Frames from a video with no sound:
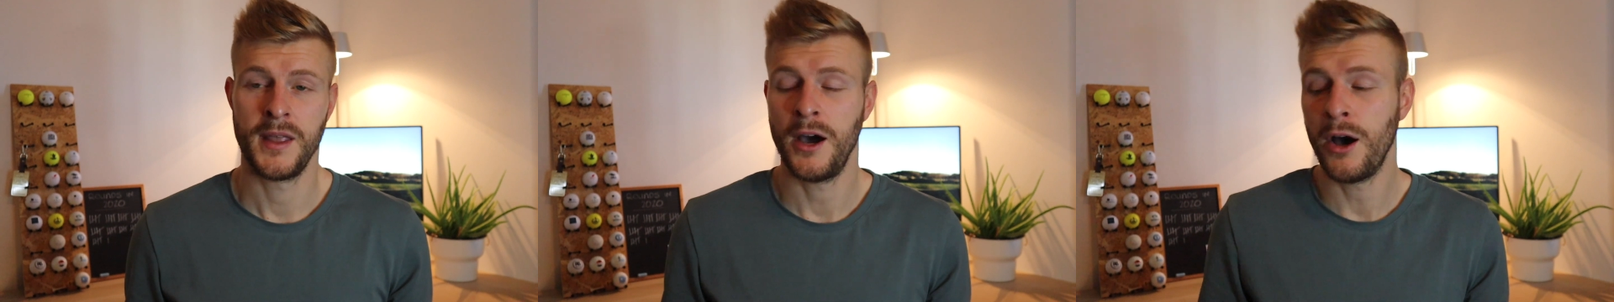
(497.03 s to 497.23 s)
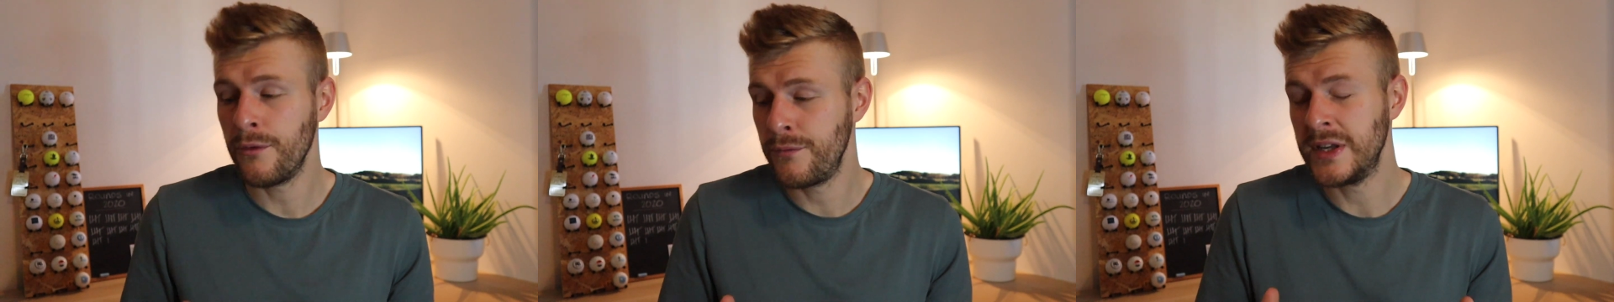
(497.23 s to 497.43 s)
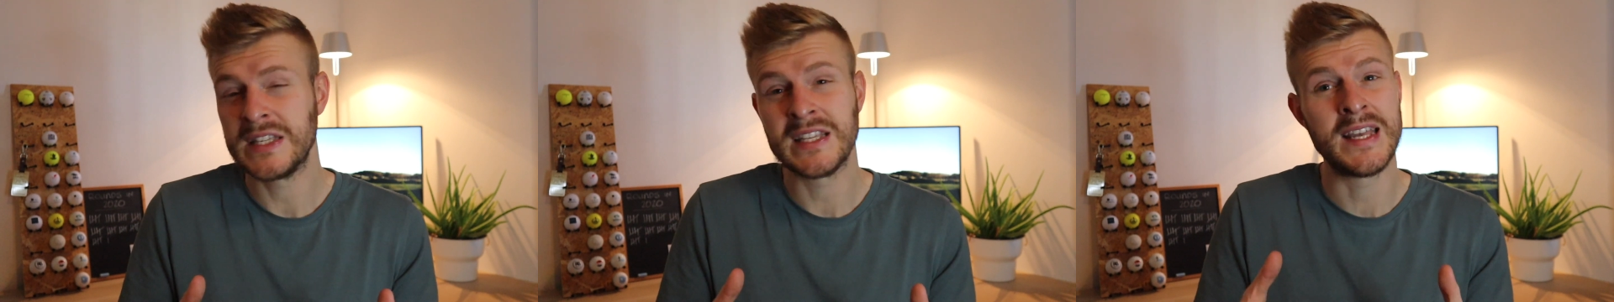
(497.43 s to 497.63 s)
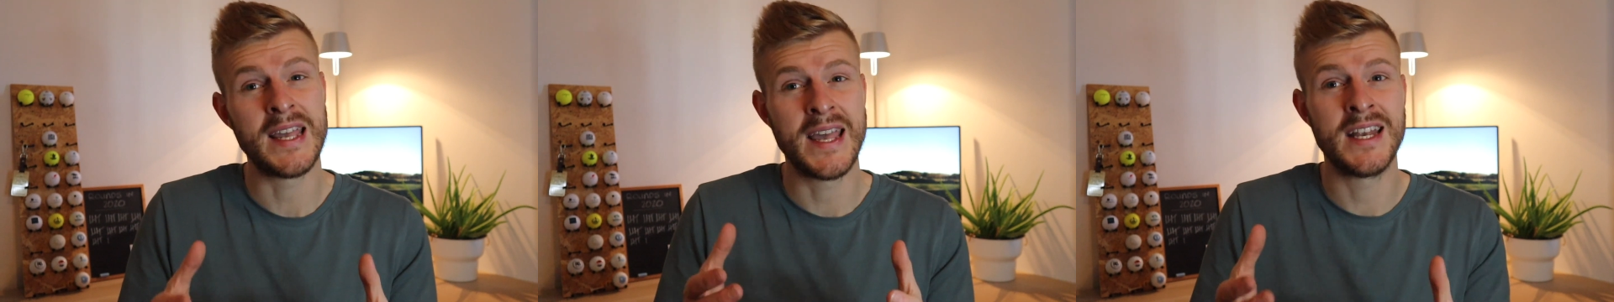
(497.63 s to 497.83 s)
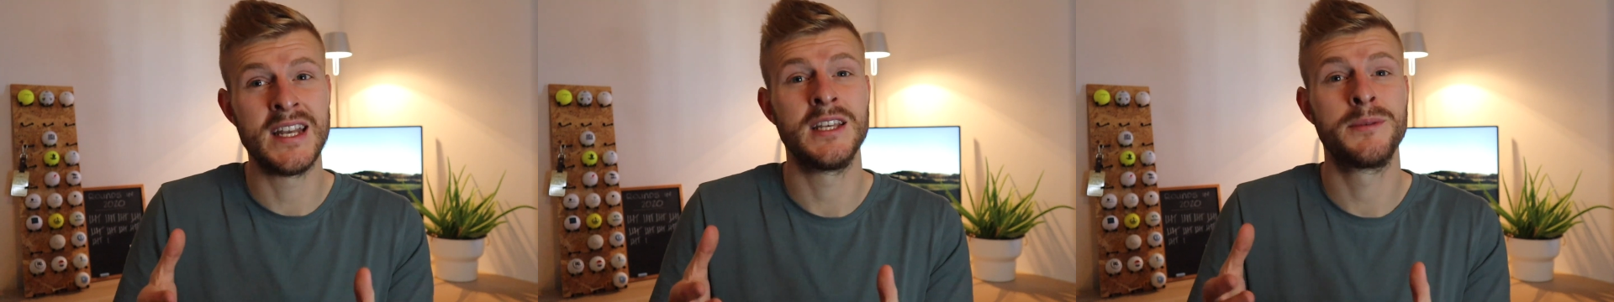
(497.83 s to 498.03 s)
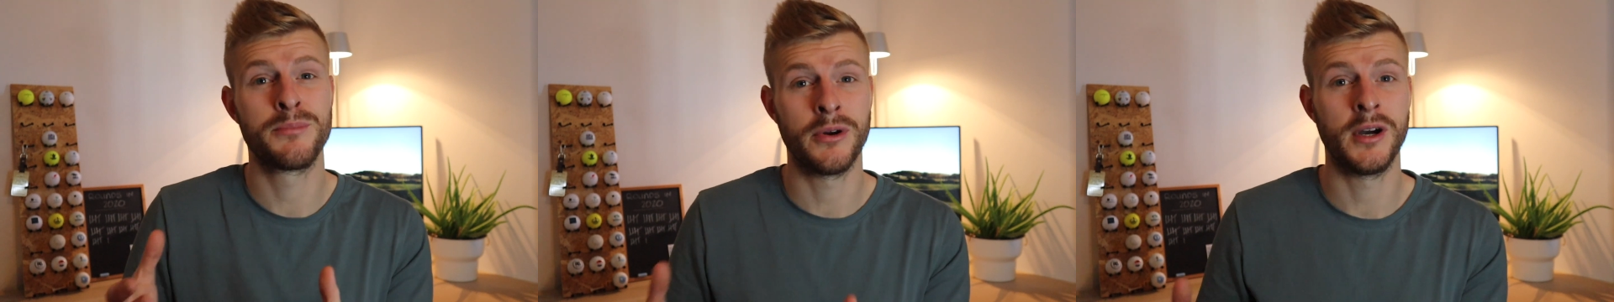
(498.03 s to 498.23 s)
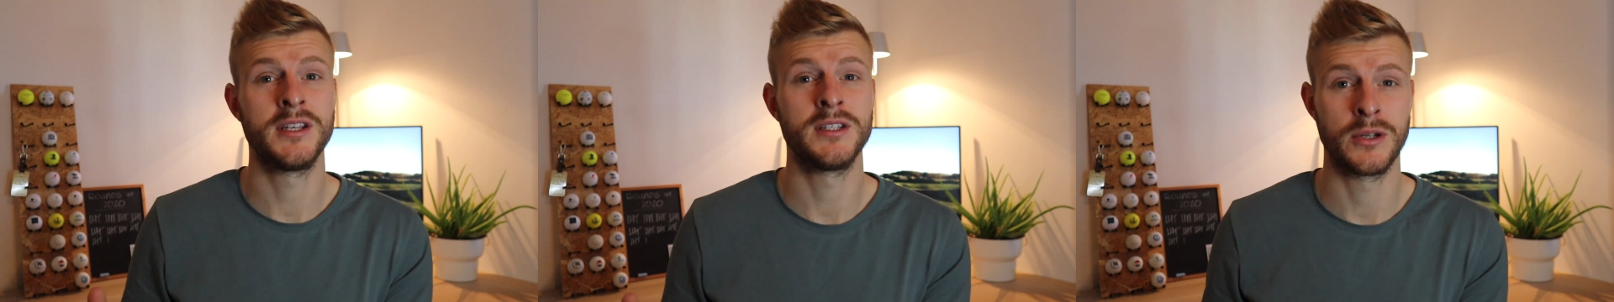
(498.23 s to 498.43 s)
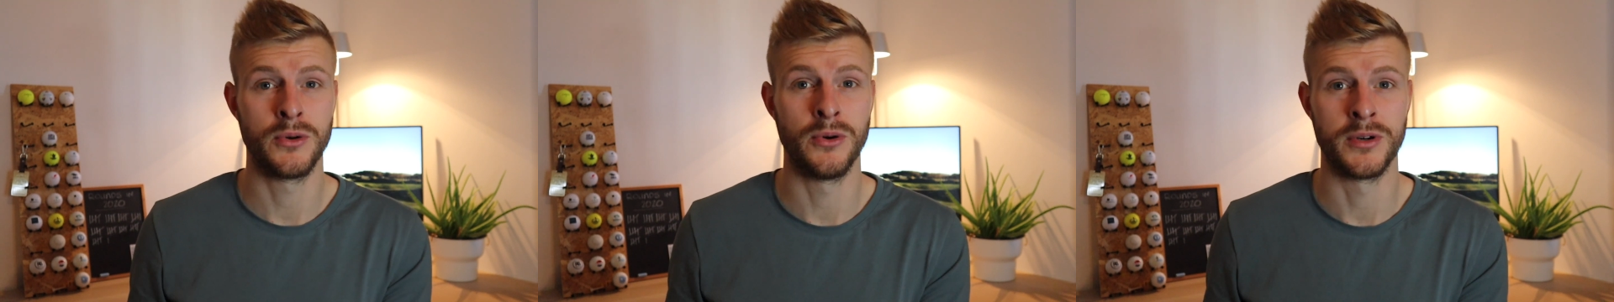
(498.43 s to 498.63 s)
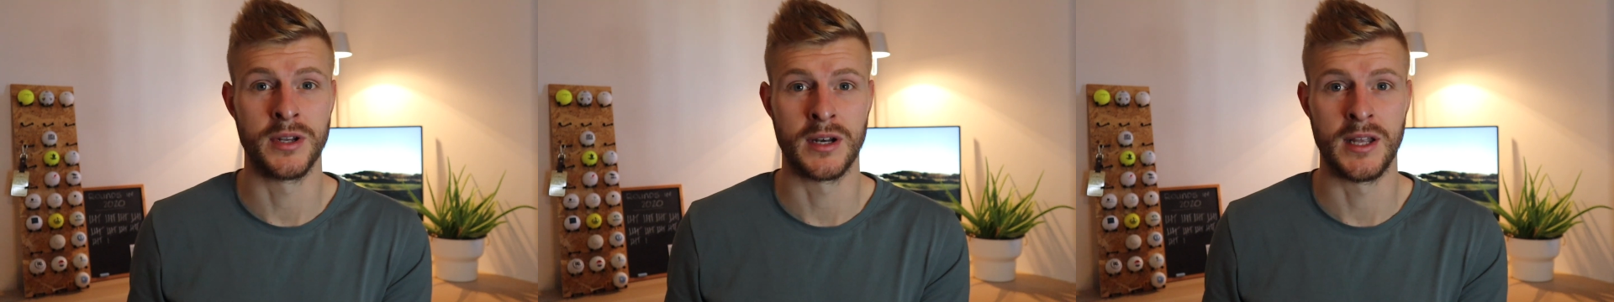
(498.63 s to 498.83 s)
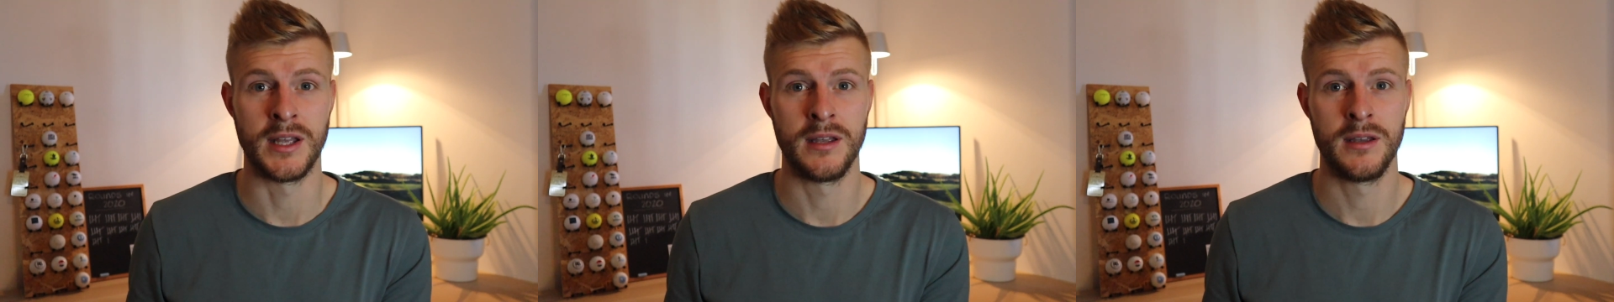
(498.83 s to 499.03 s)
Obviously it is priced
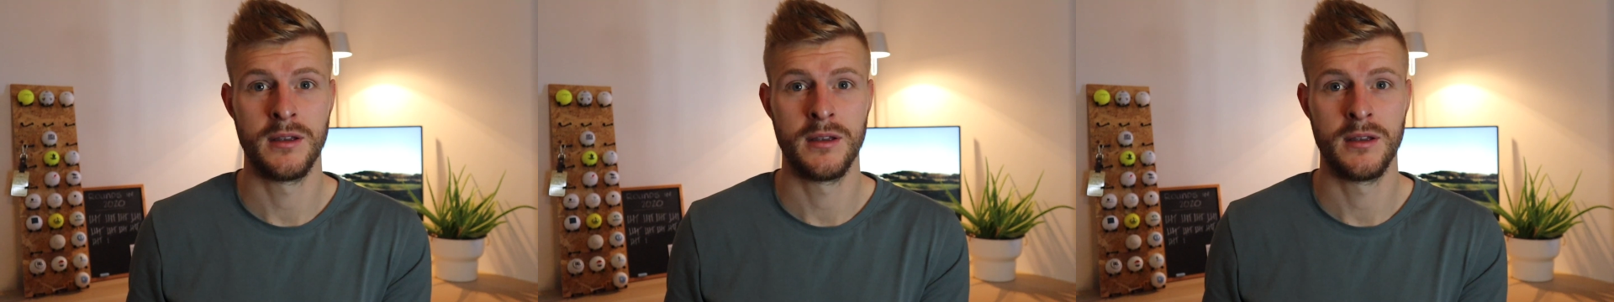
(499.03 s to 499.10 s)
accordingly.